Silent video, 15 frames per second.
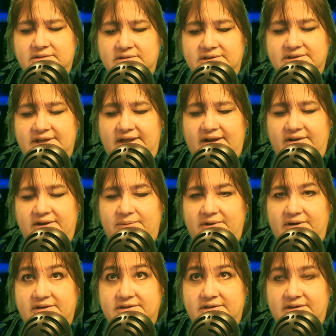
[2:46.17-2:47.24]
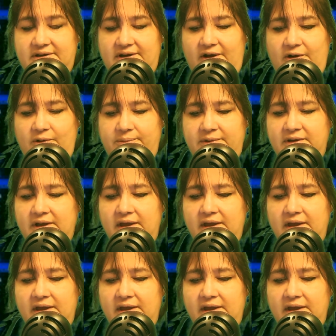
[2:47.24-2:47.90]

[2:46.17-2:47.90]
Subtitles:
Is that how you pronounce it? I hope.